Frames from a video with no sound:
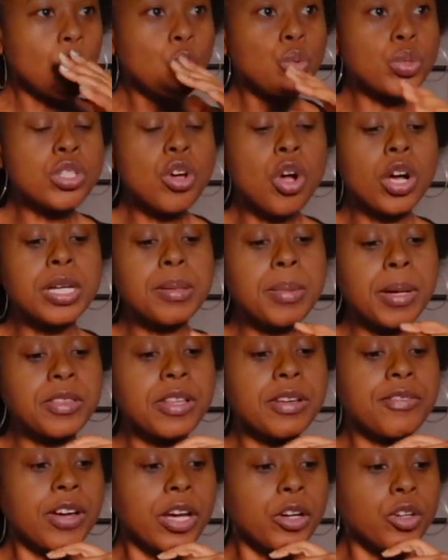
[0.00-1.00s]
were talking about
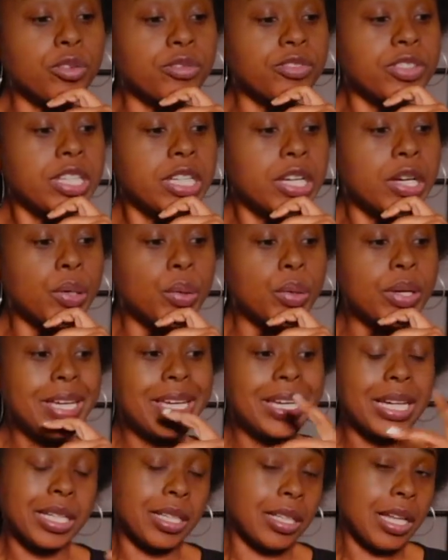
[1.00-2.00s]
that viral video,
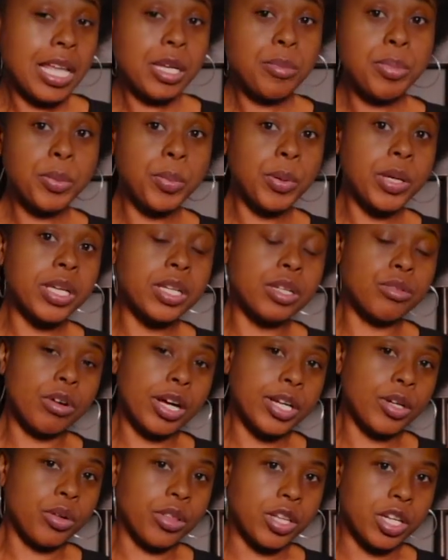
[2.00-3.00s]
and a lot of people hit it
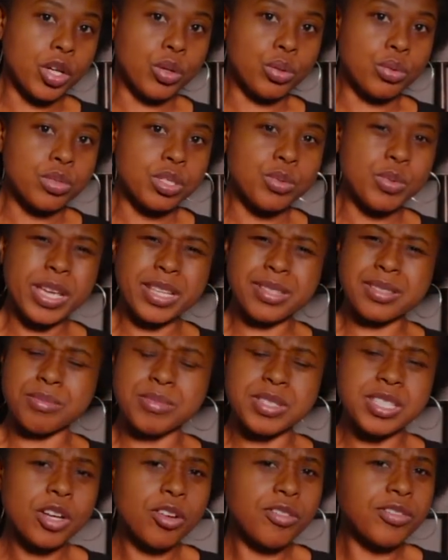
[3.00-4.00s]
right on the nose. We had some
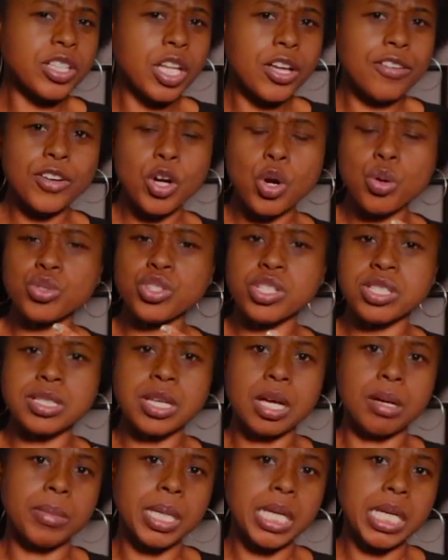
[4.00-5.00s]
self-love coaches
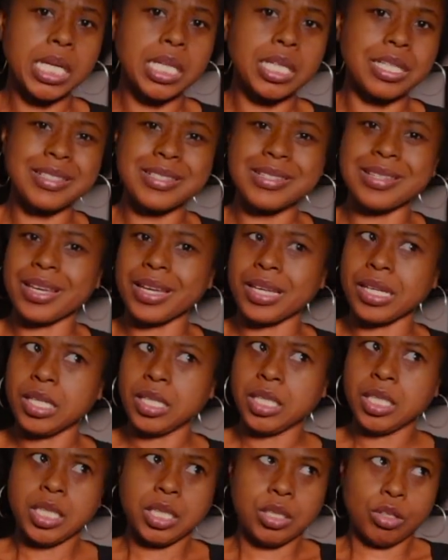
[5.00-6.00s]
come in and say,
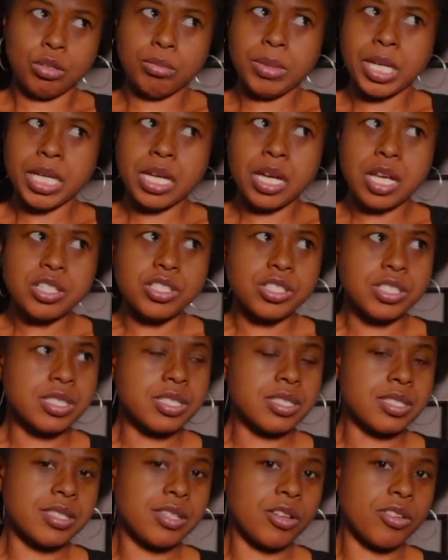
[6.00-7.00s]
oh my gosh, this
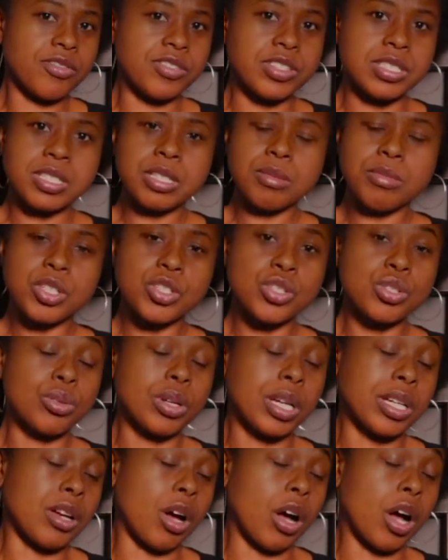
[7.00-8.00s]
is a self-esteem issue,
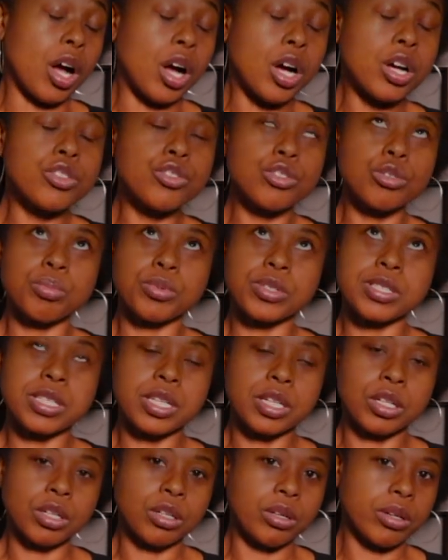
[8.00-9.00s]
and I
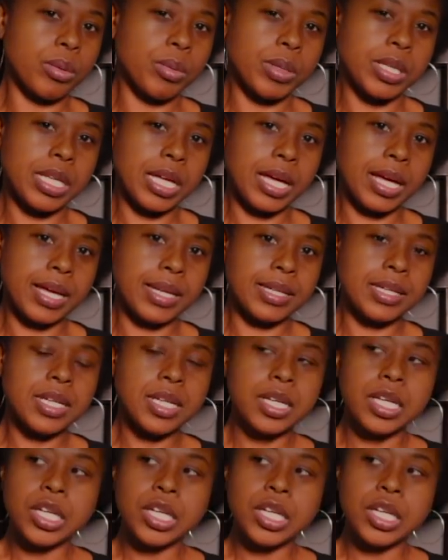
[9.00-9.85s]
100% agree with that.